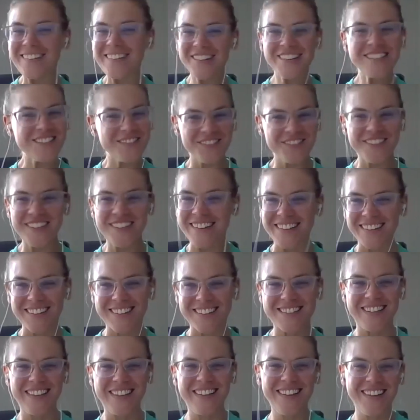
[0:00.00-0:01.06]
me some deals.
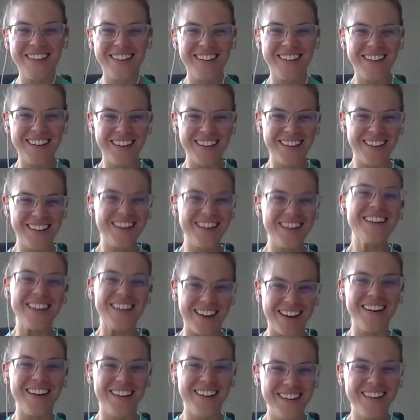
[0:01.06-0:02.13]
You know? Yeah,
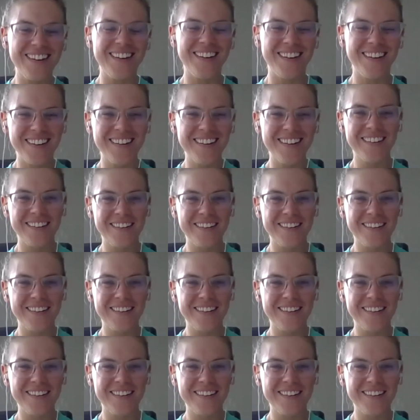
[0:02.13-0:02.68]
yeah, like what is what's the